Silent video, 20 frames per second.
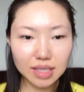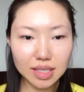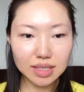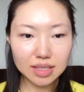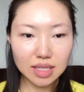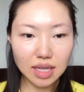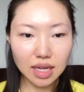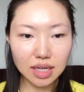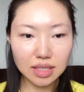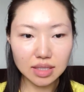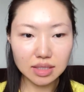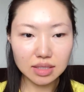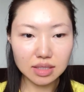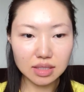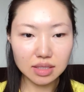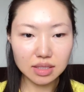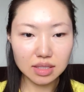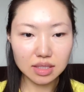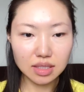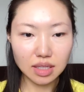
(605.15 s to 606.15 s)
That
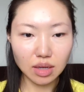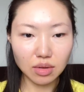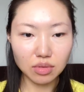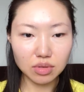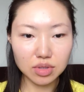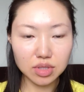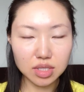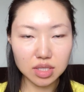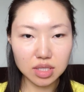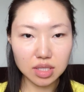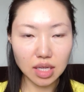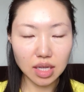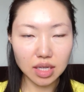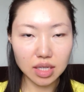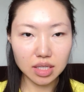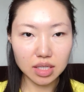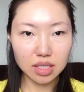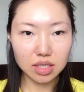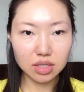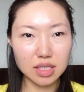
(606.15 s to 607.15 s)
tightness, I would
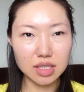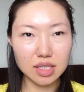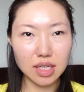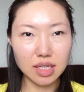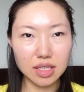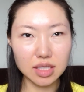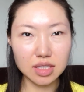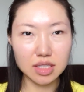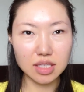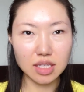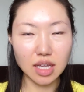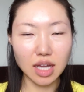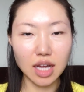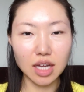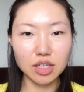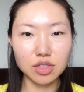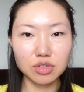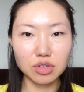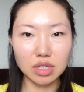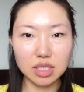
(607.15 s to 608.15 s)
say, is like
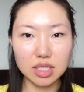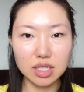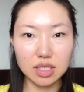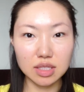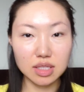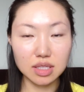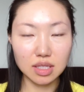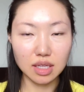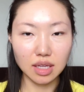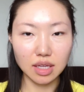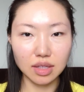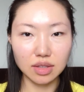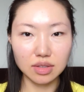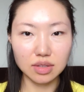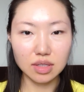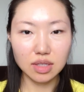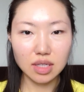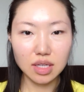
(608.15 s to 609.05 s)
dehydrated skin